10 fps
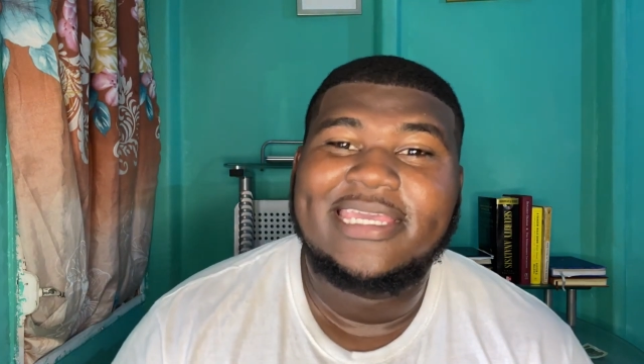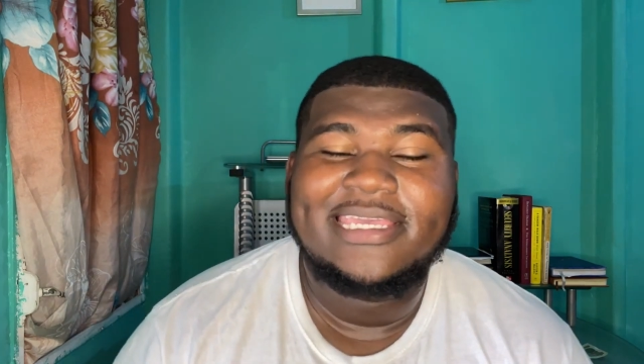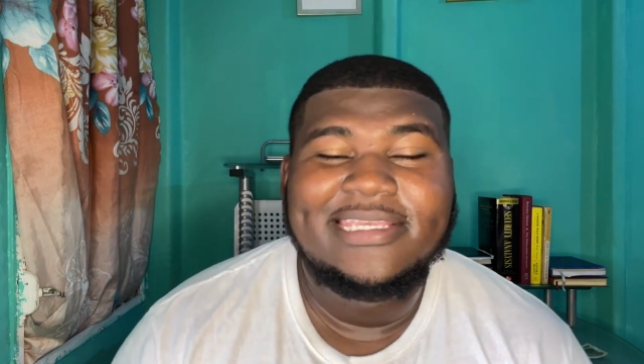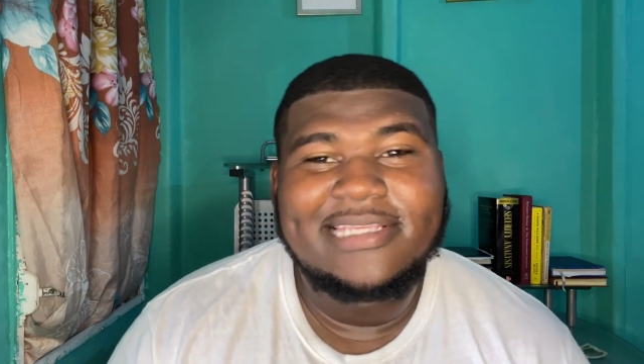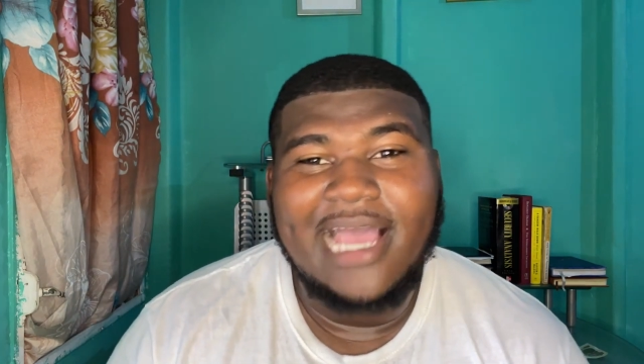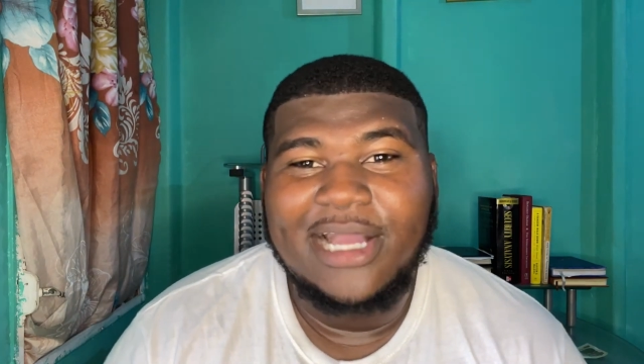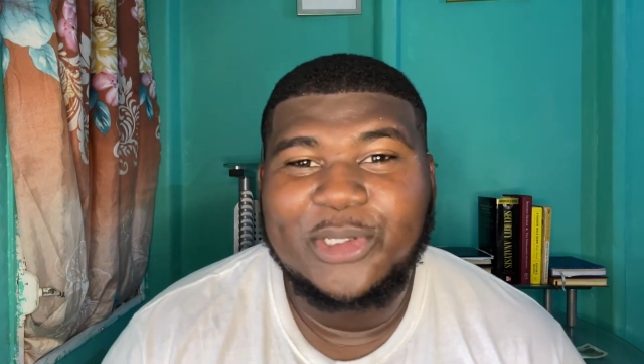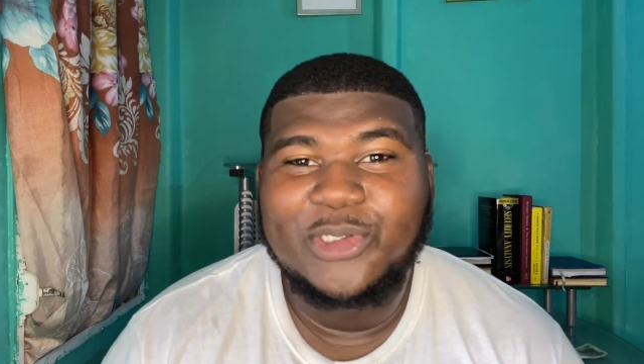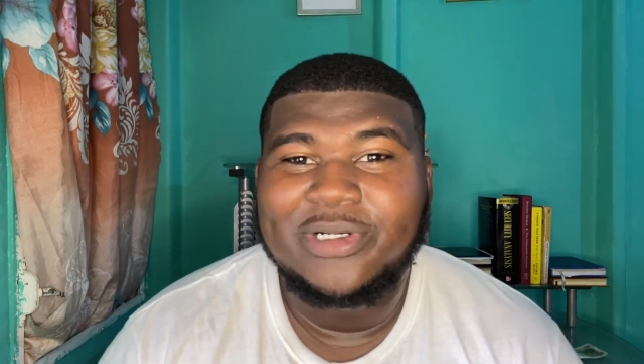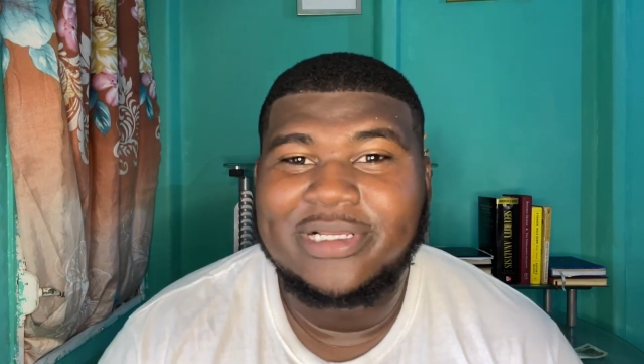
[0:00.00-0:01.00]
is
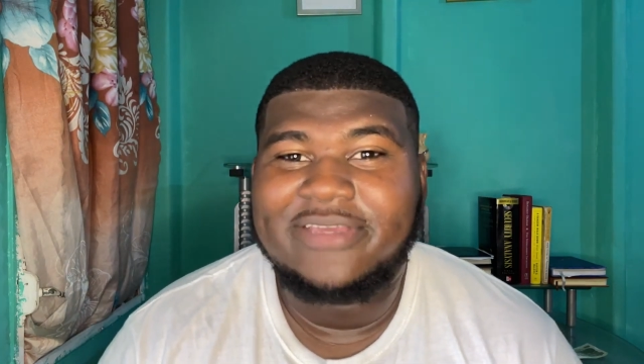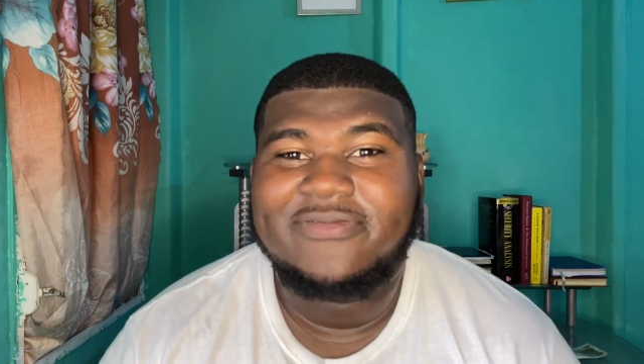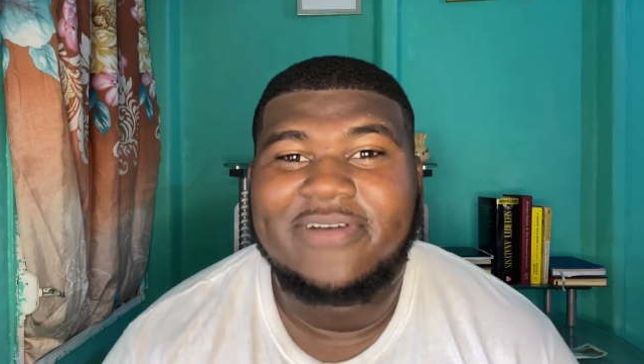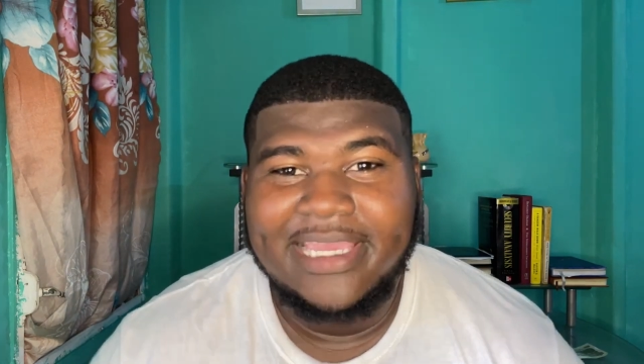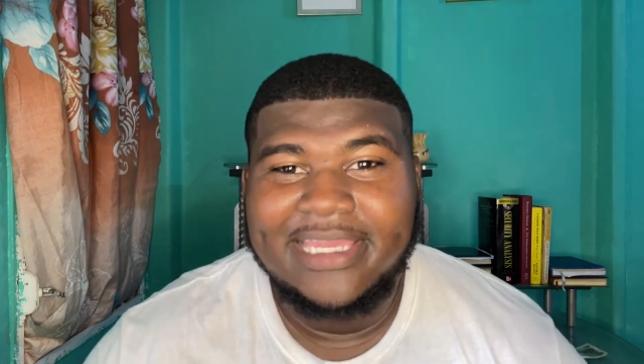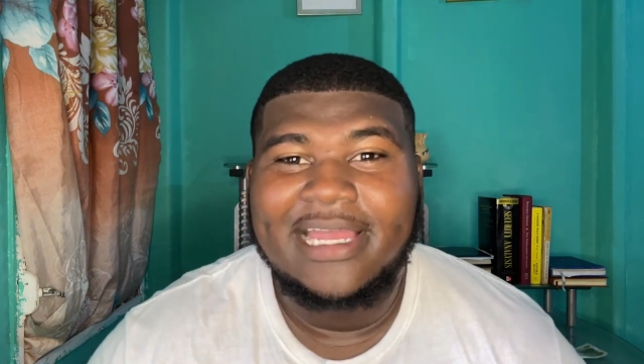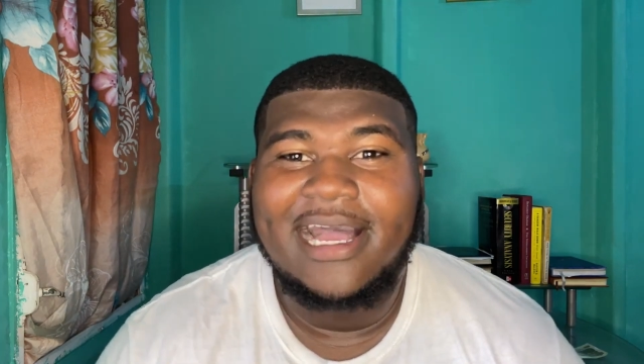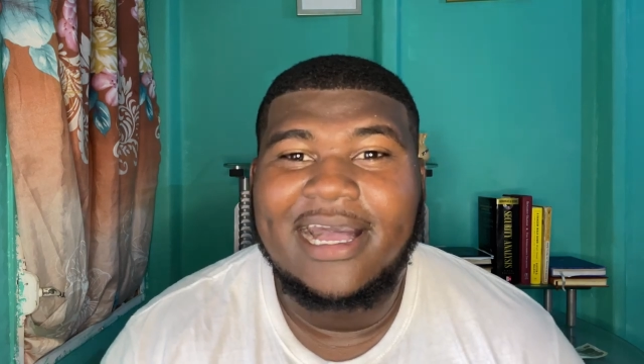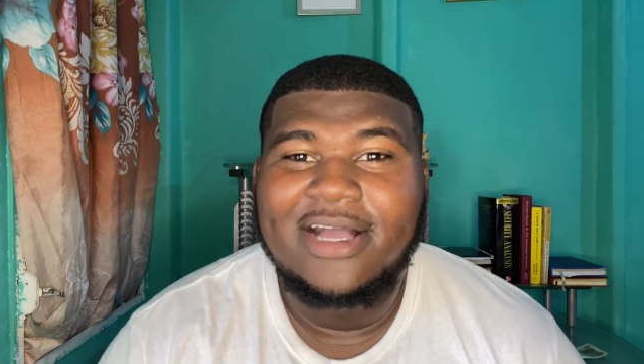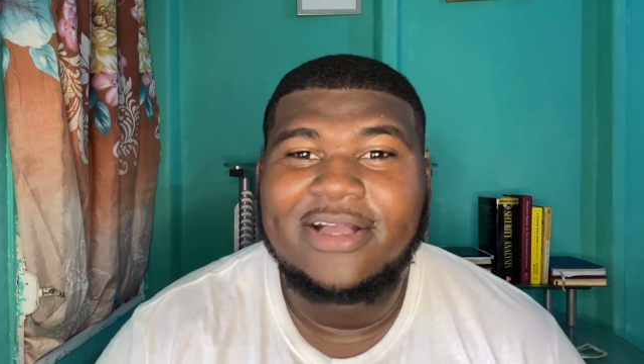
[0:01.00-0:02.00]
actually find
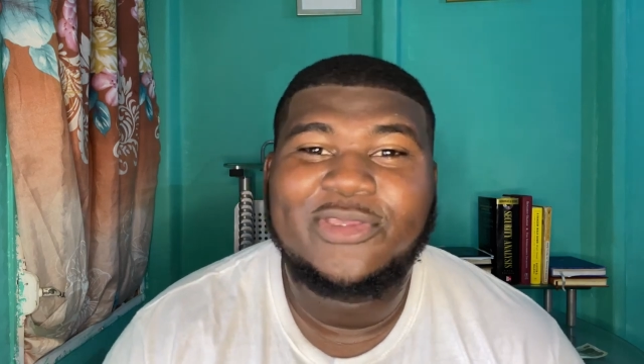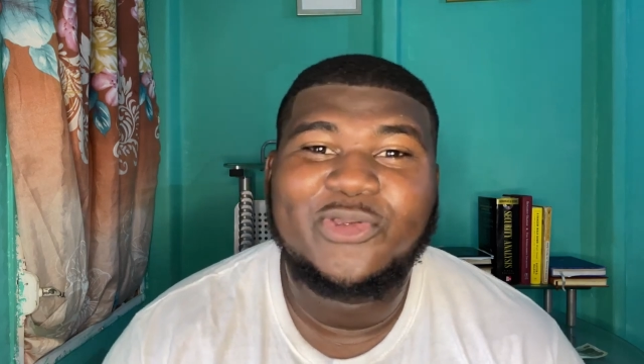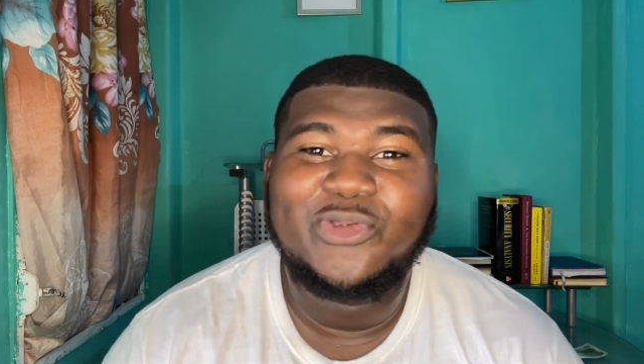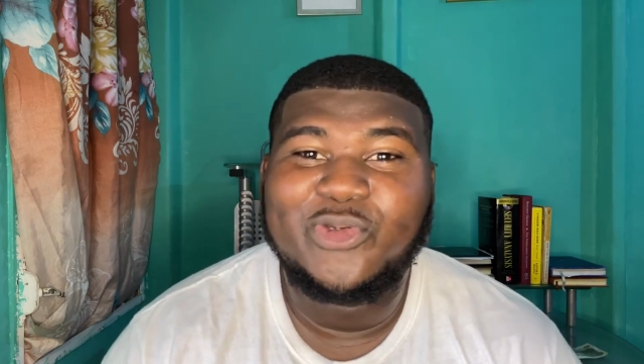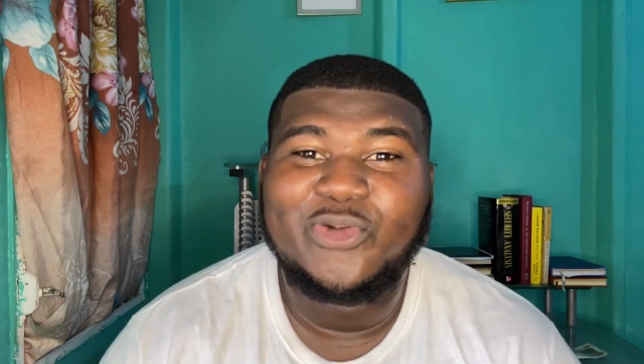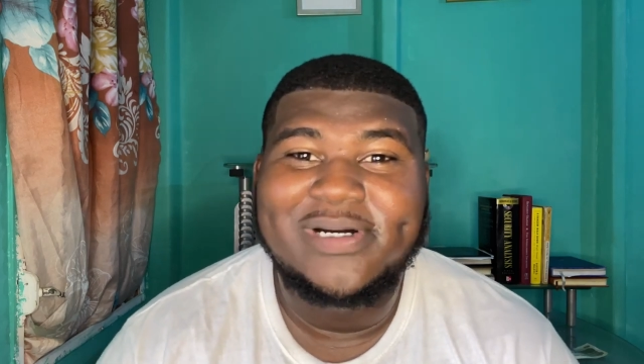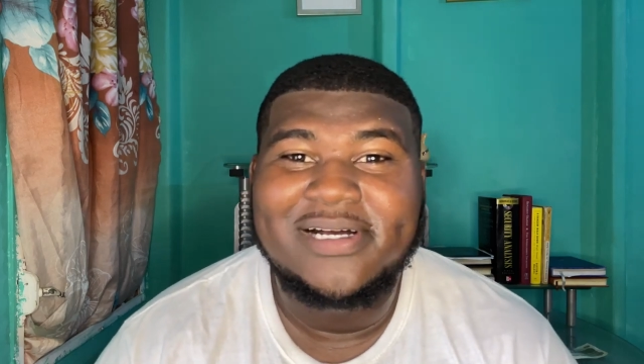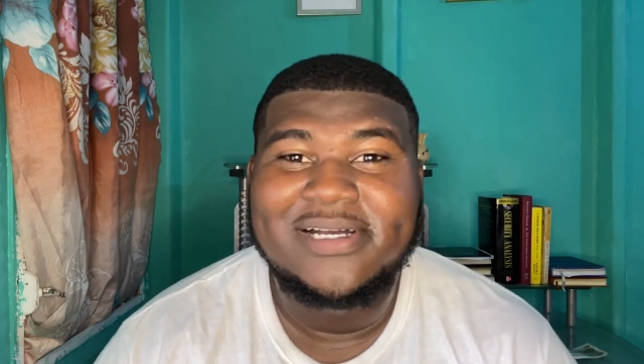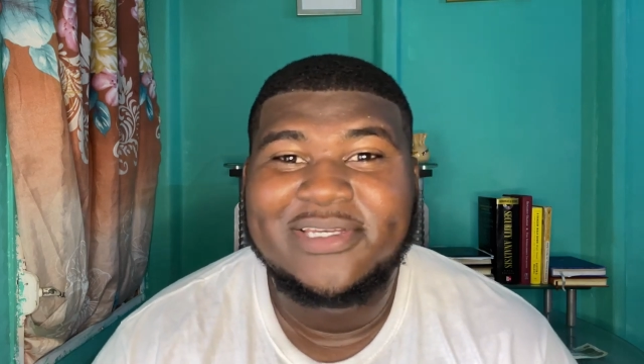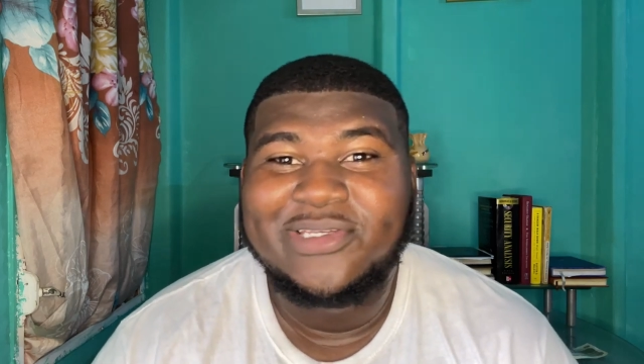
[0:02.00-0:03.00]
a YouTuber